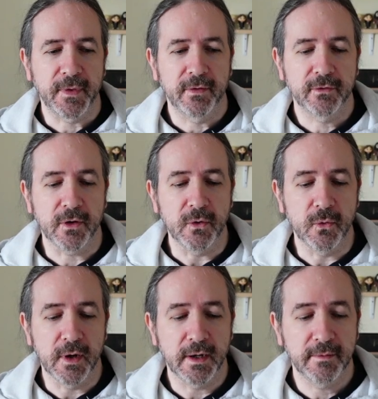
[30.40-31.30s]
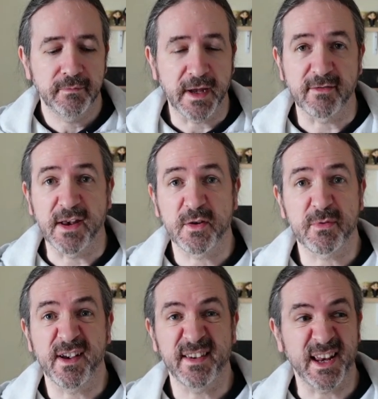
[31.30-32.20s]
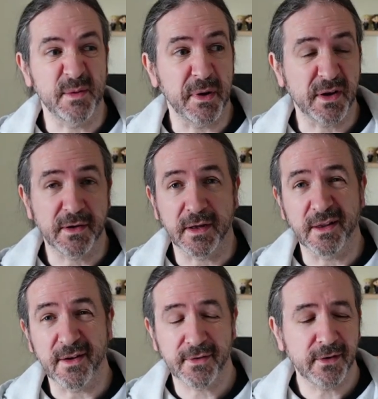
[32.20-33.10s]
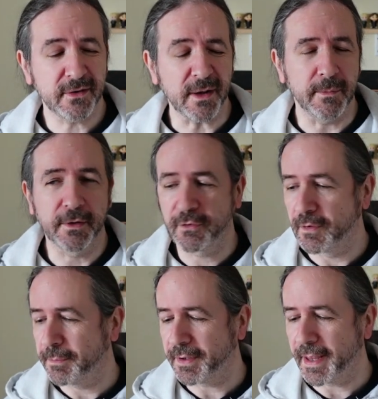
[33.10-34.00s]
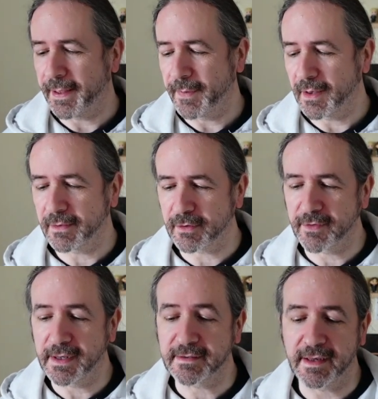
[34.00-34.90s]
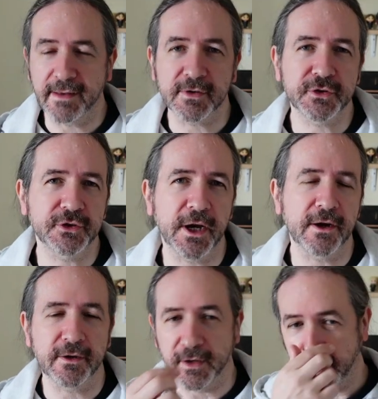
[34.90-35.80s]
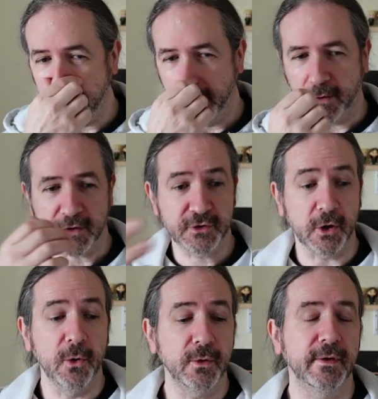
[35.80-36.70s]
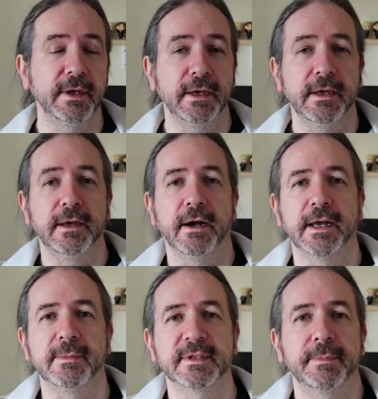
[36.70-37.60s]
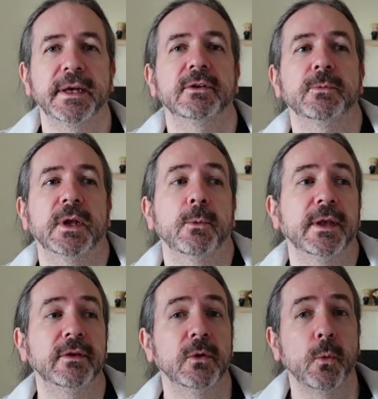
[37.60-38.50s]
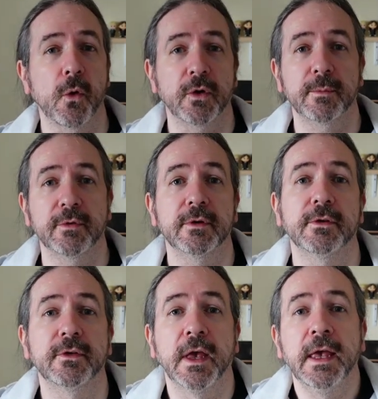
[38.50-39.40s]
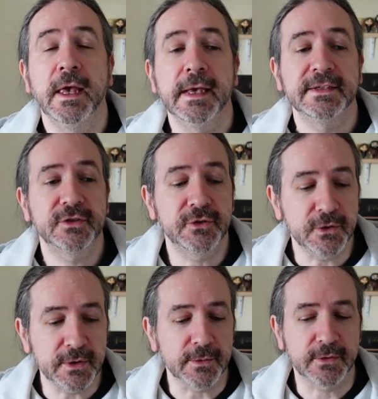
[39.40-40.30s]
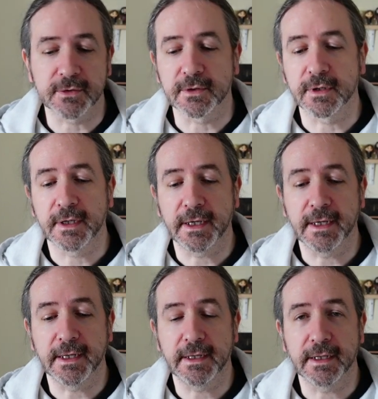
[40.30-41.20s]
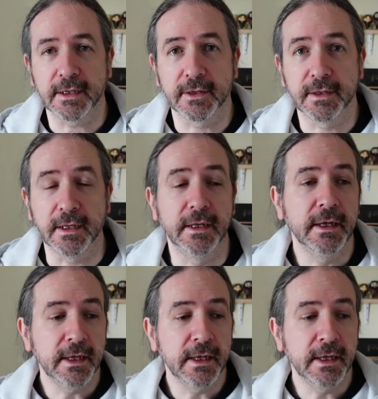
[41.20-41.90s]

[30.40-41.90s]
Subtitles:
So I arranged the price and I bought it all offered. It's not much, but I also realized I never shared or showed the items I picked up when I went to the Warner Brothers studio tour in London.